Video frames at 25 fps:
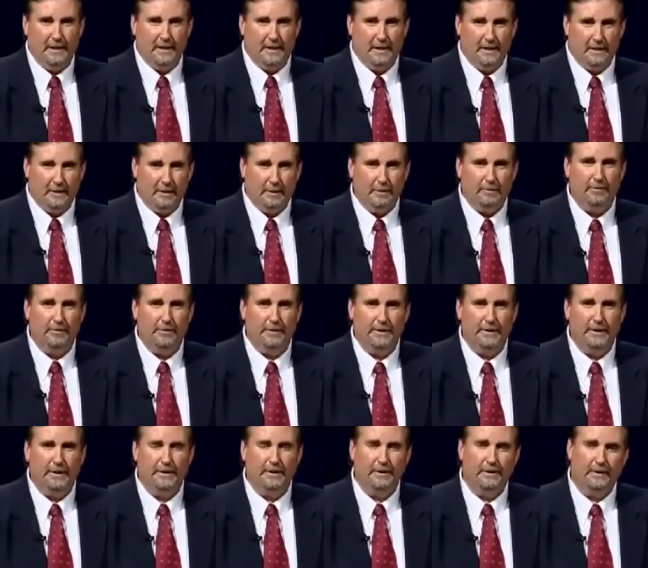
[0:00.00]
And
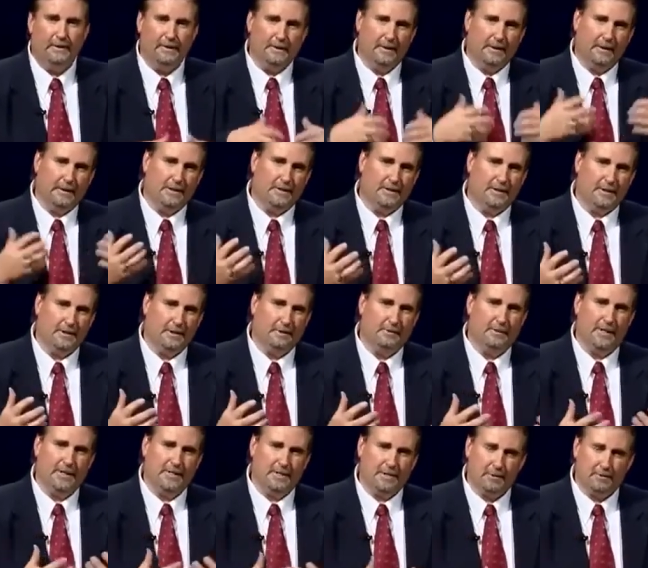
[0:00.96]
hopefully they're in a
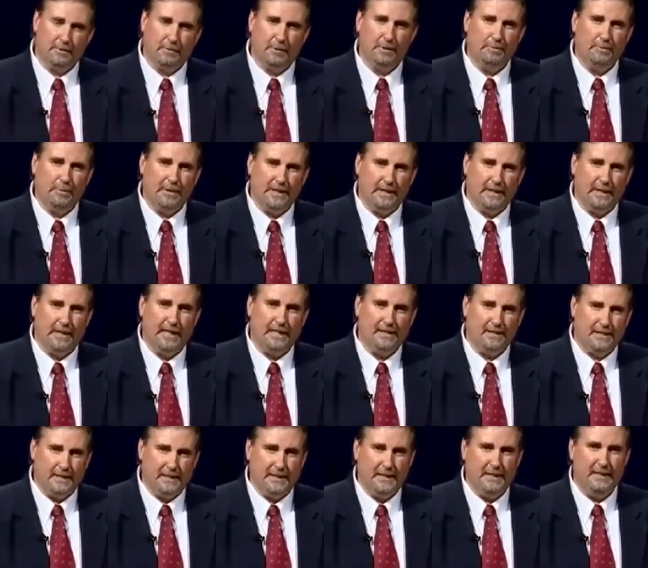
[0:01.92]
situation where we can
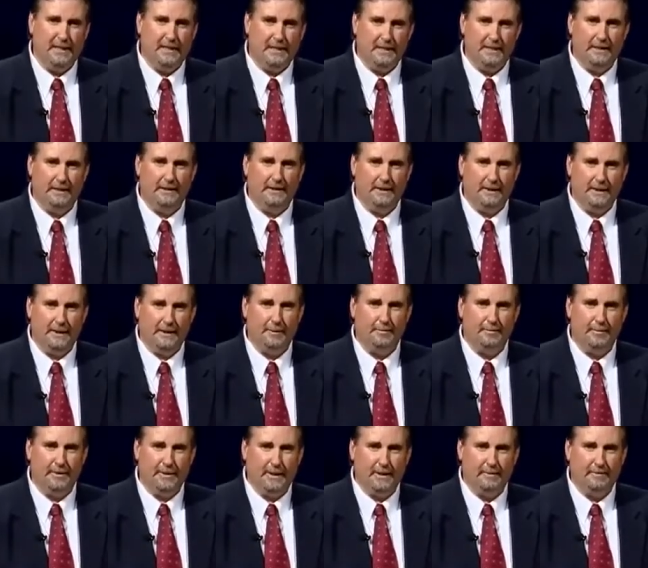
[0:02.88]
actually get in there and
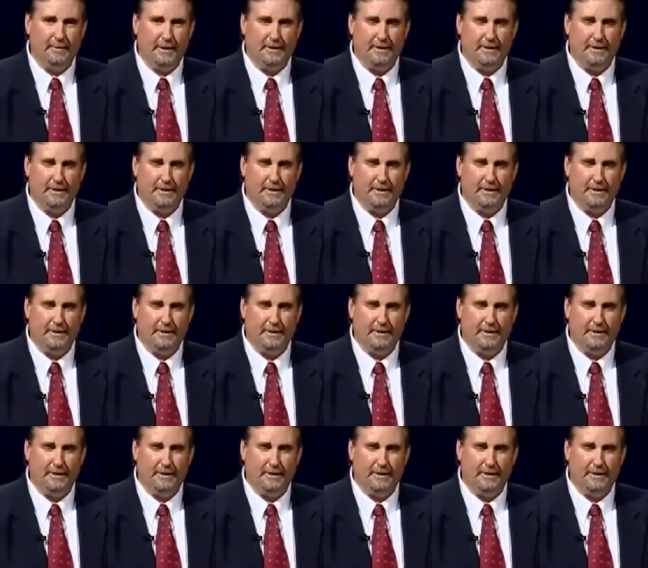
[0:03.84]
help them.